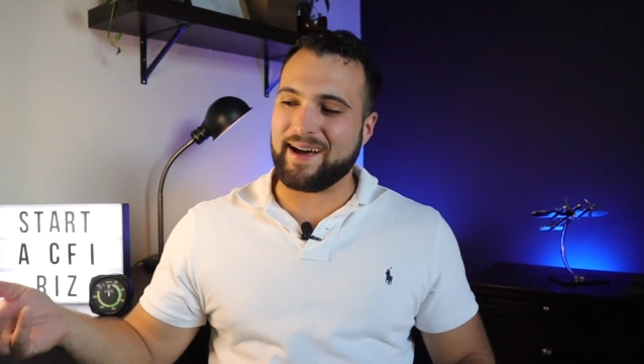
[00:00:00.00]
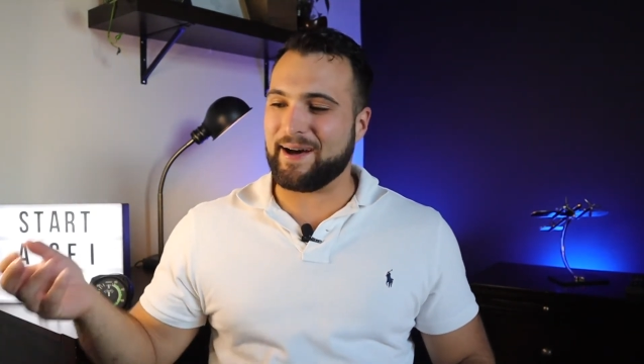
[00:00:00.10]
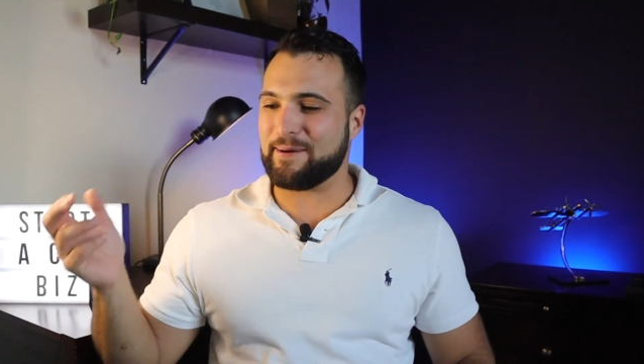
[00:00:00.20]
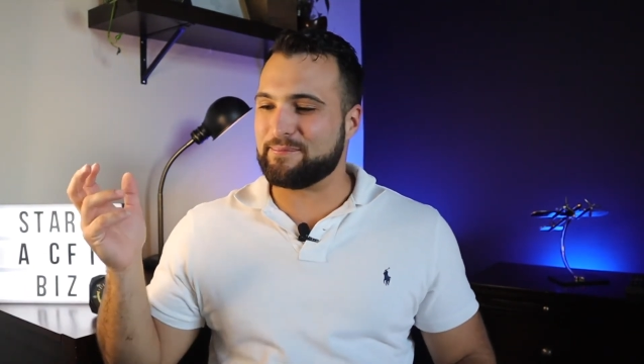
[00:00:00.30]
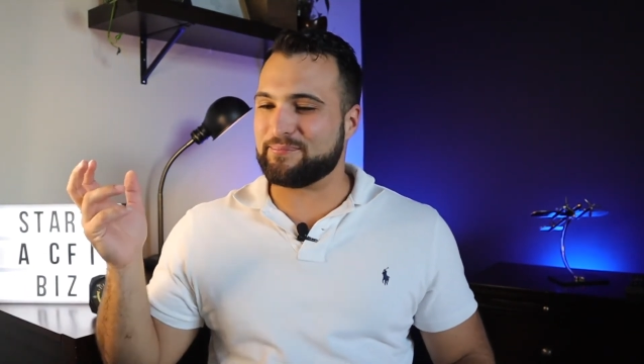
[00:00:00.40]

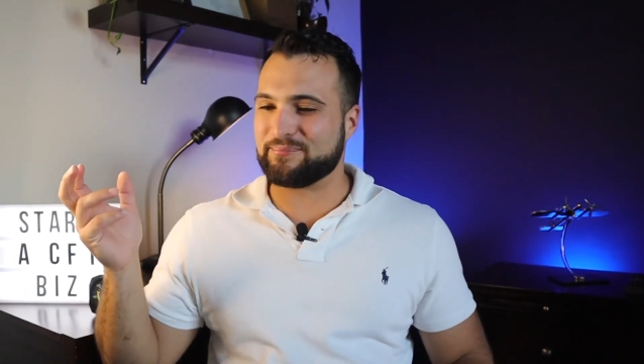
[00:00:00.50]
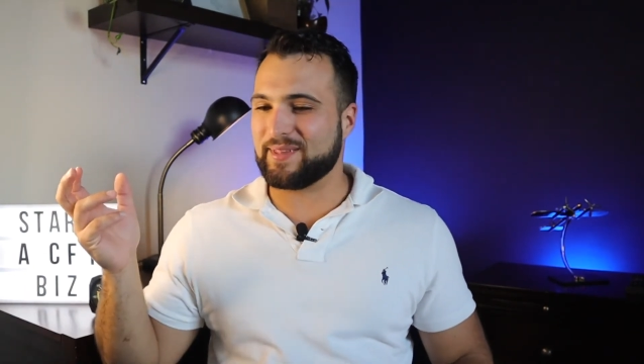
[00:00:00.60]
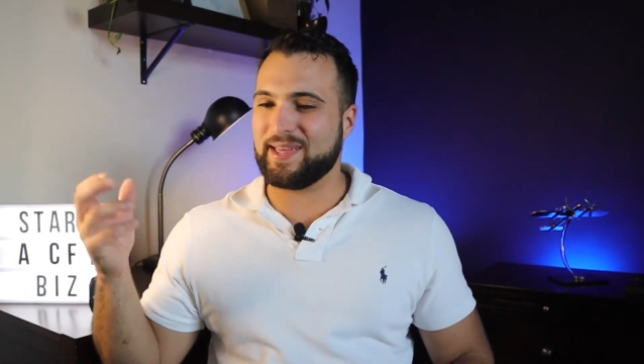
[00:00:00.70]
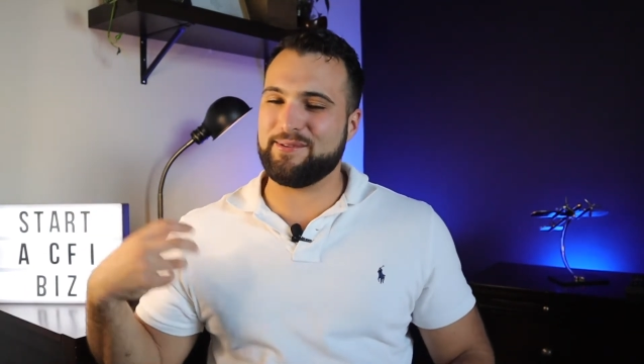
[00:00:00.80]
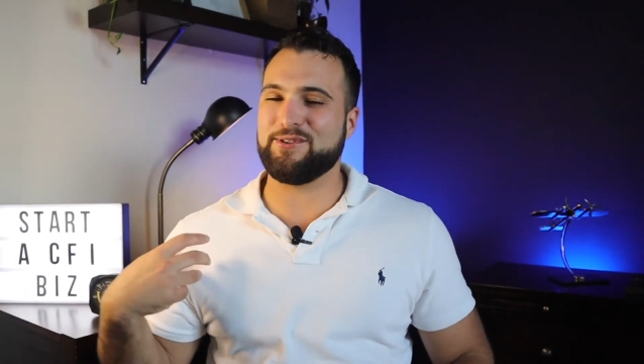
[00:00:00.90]

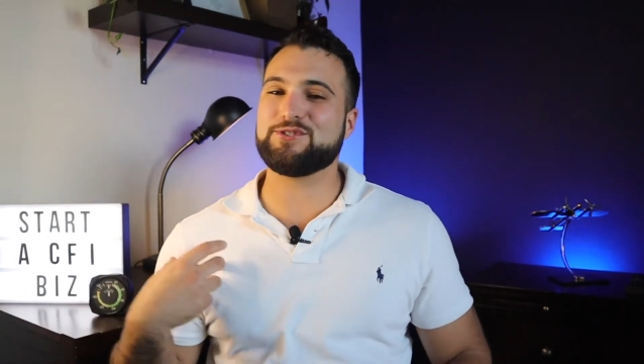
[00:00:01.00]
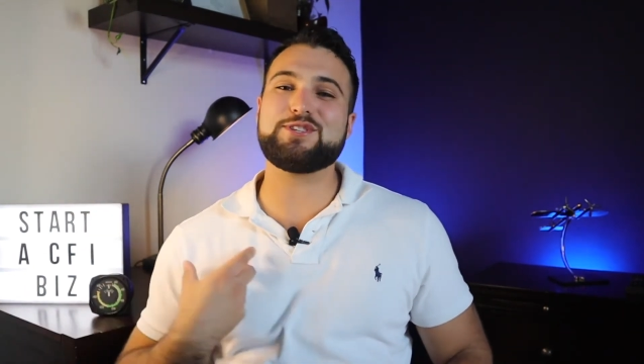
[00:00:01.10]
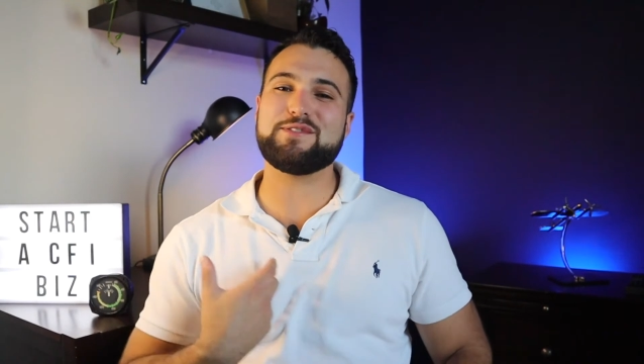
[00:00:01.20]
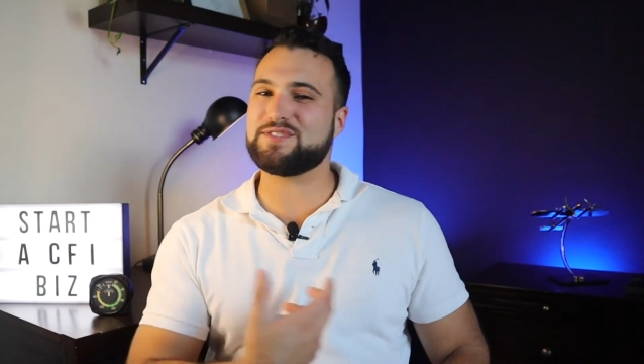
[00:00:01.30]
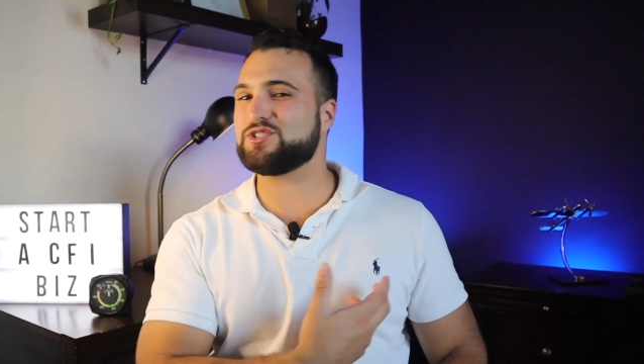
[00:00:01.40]

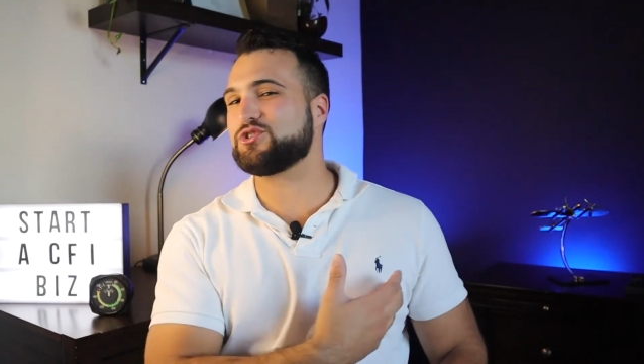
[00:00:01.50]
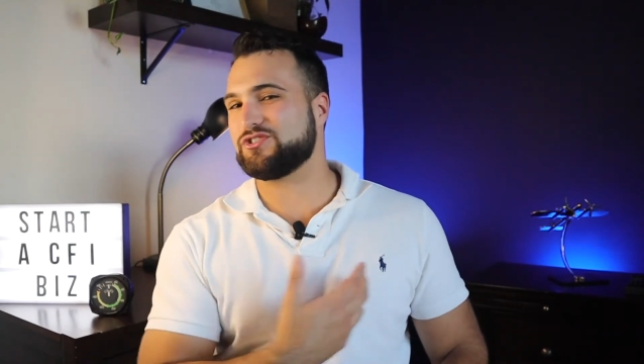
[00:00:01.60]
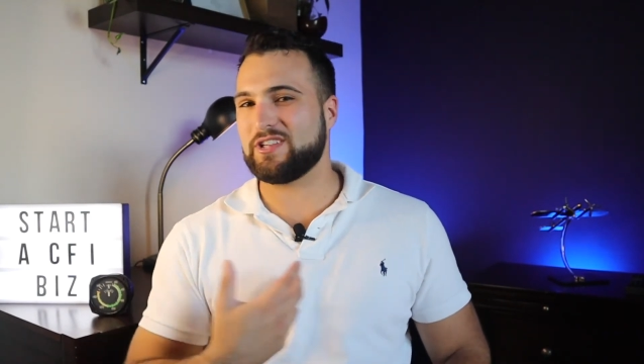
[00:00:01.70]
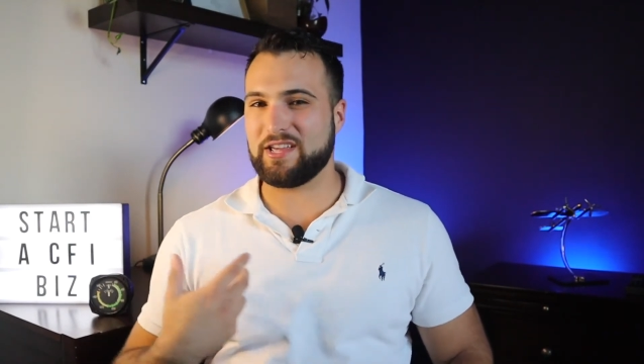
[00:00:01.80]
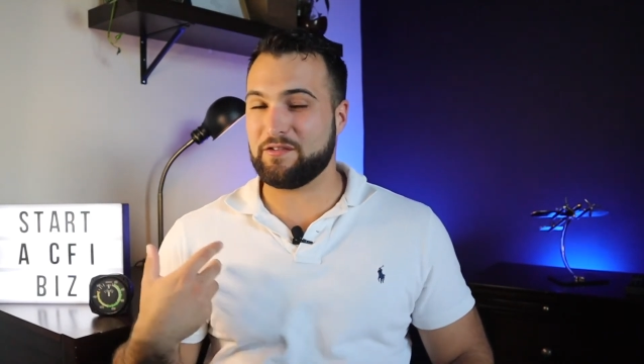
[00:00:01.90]
Usually
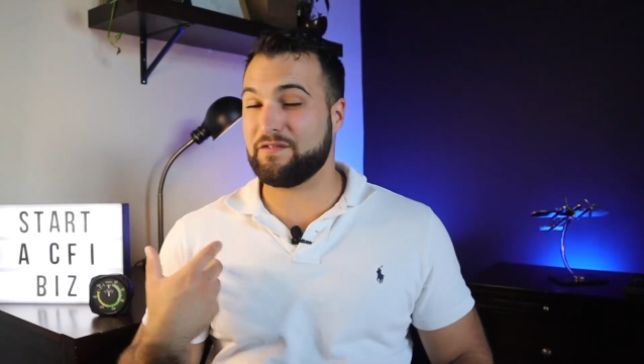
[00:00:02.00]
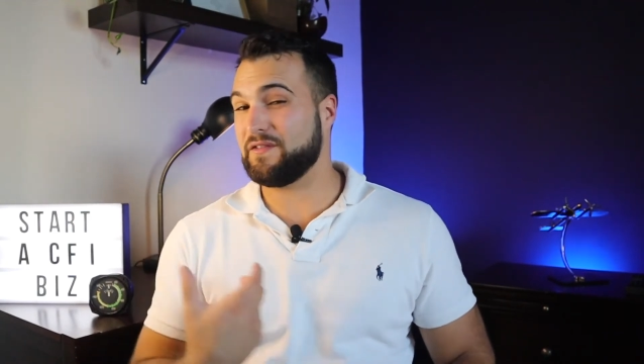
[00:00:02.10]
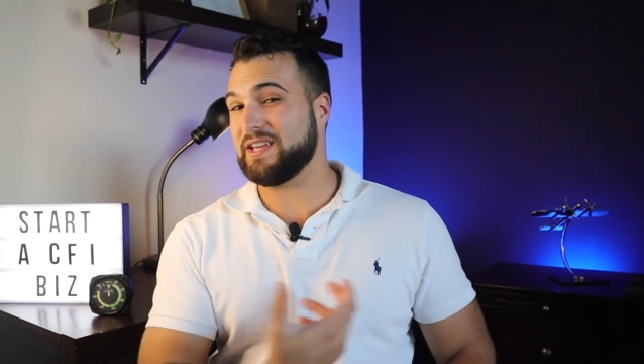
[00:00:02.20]
if